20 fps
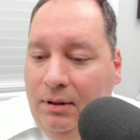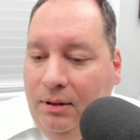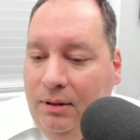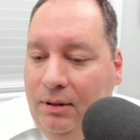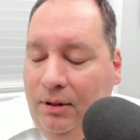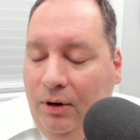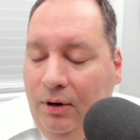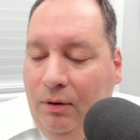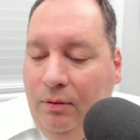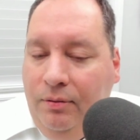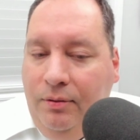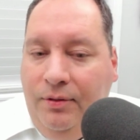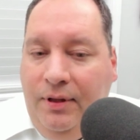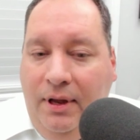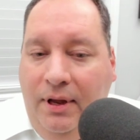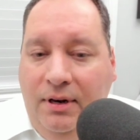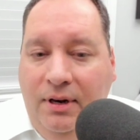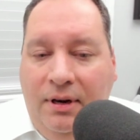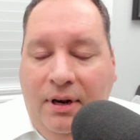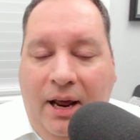You know,
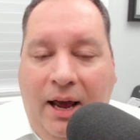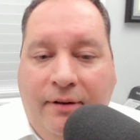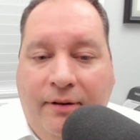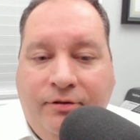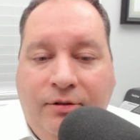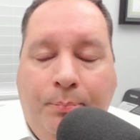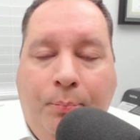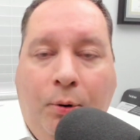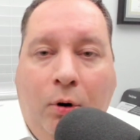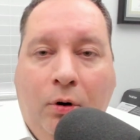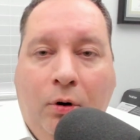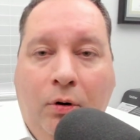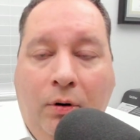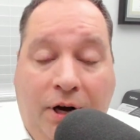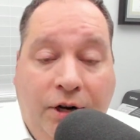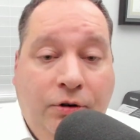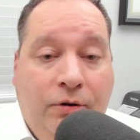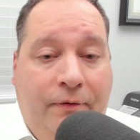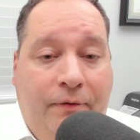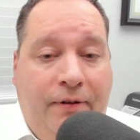they didn't have to borrow
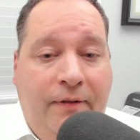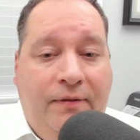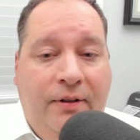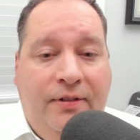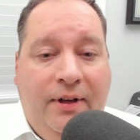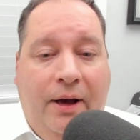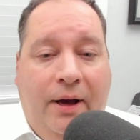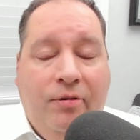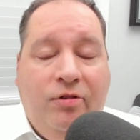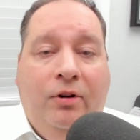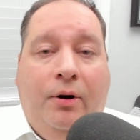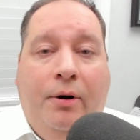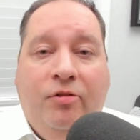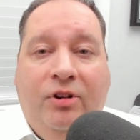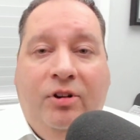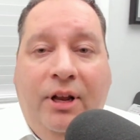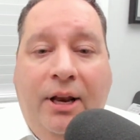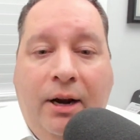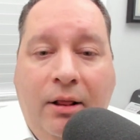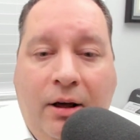
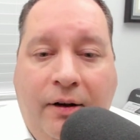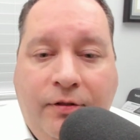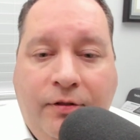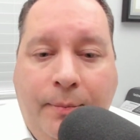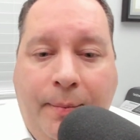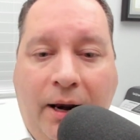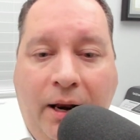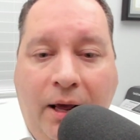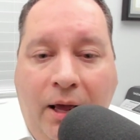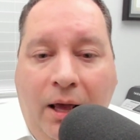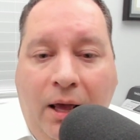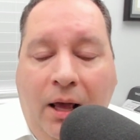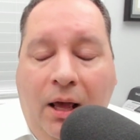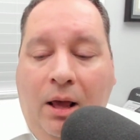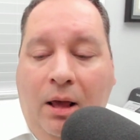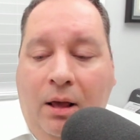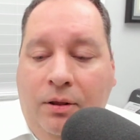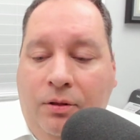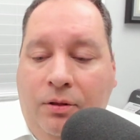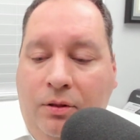$150,000 to get it off the bat.
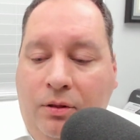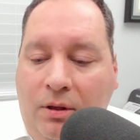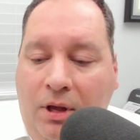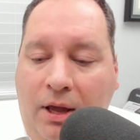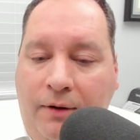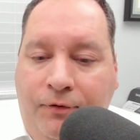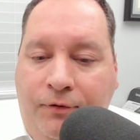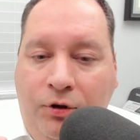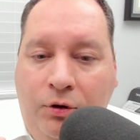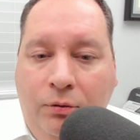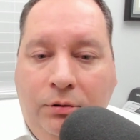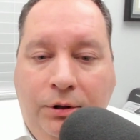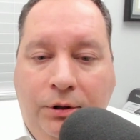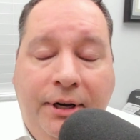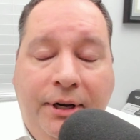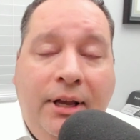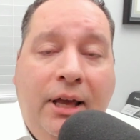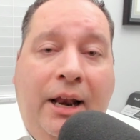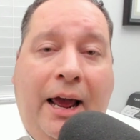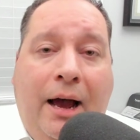If you
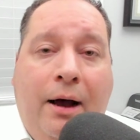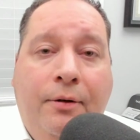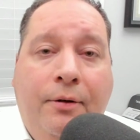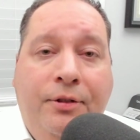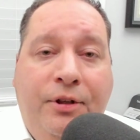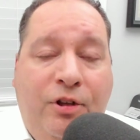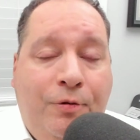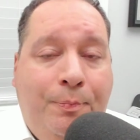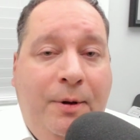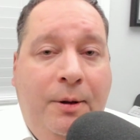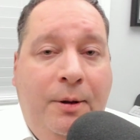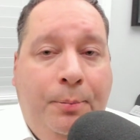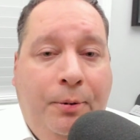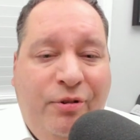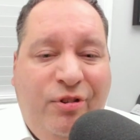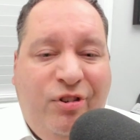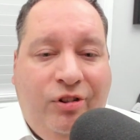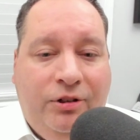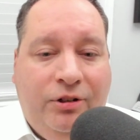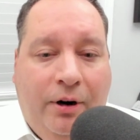look at how these people
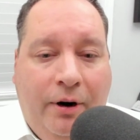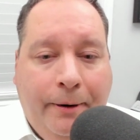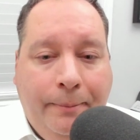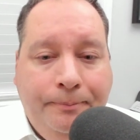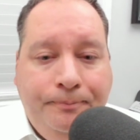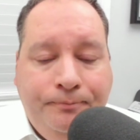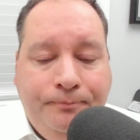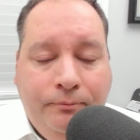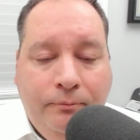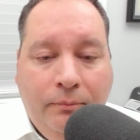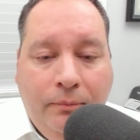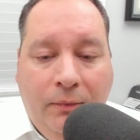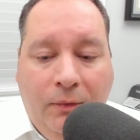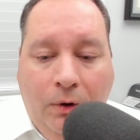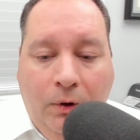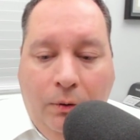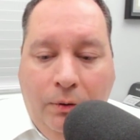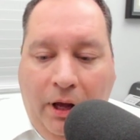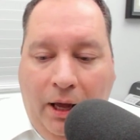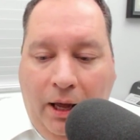start,
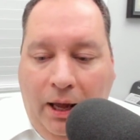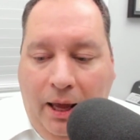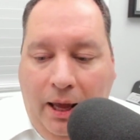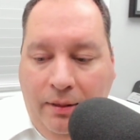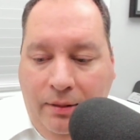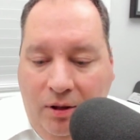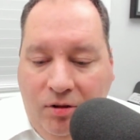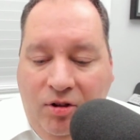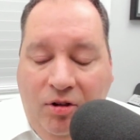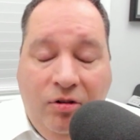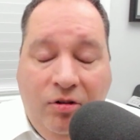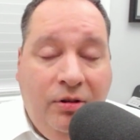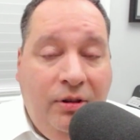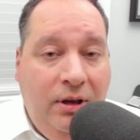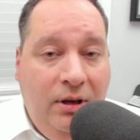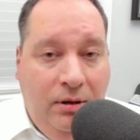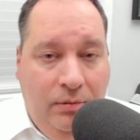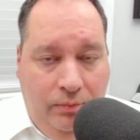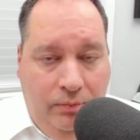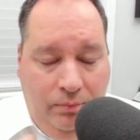okay, and this is
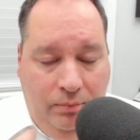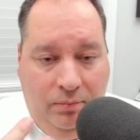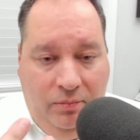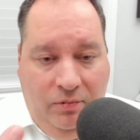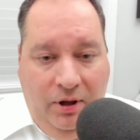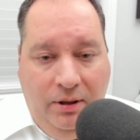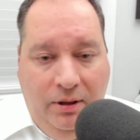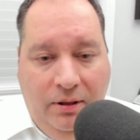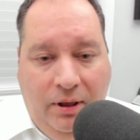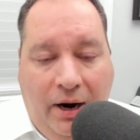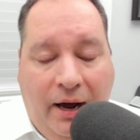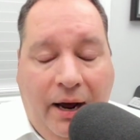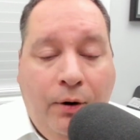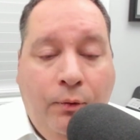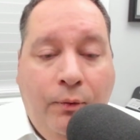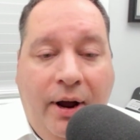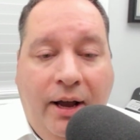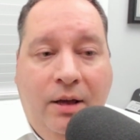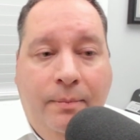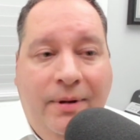the thing that I
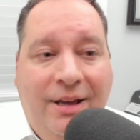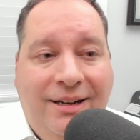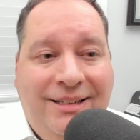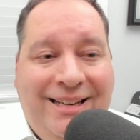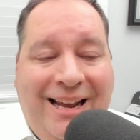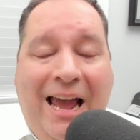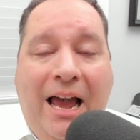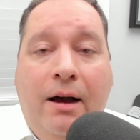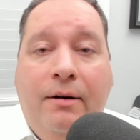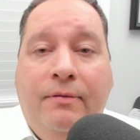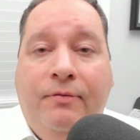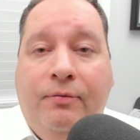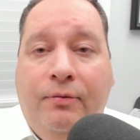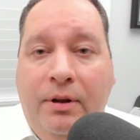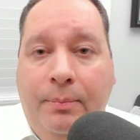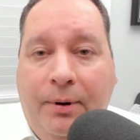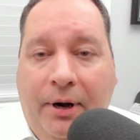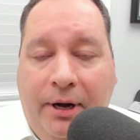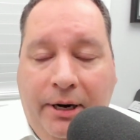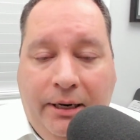recommend to
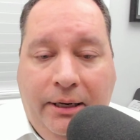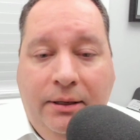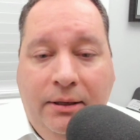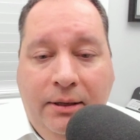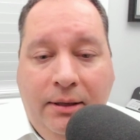everybody,